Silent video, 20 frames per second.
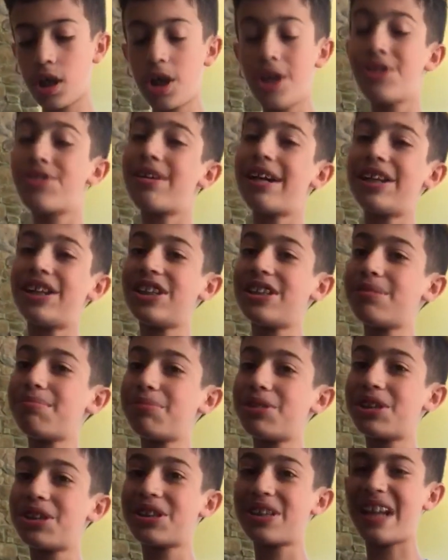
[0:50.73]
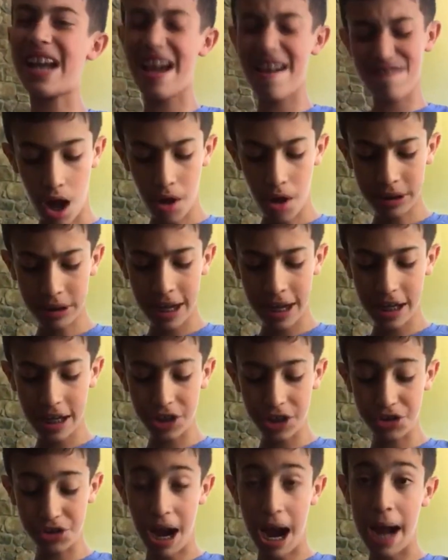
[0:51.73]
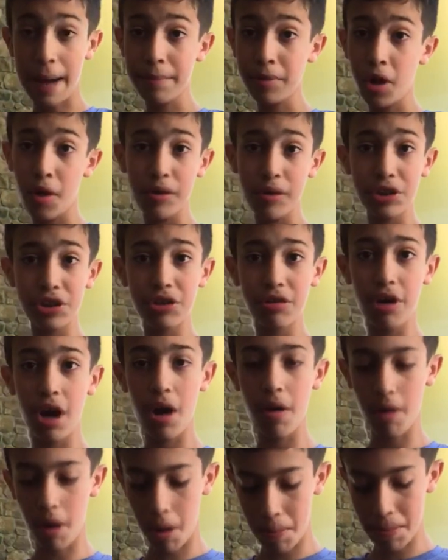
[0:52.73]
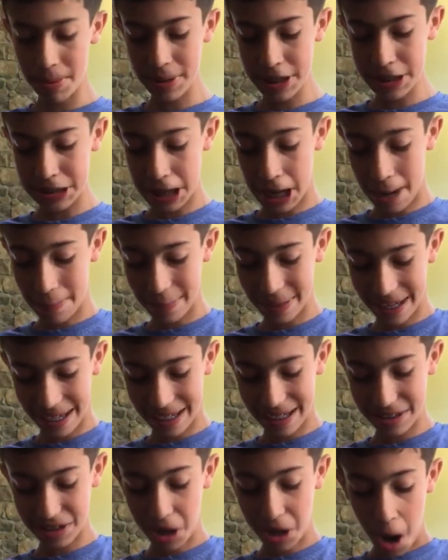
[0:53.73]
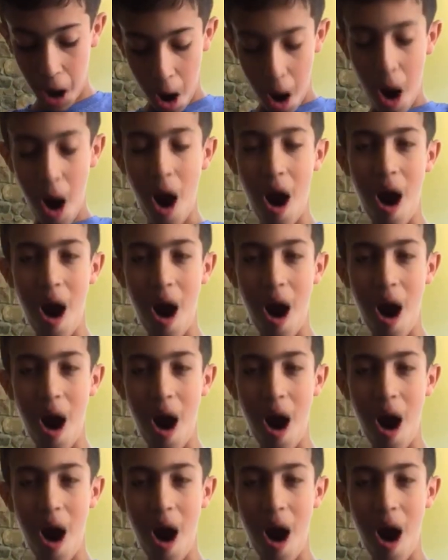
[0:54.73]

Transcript: So I'm just gonna have, okay, so I'm going to go open this up, and oh,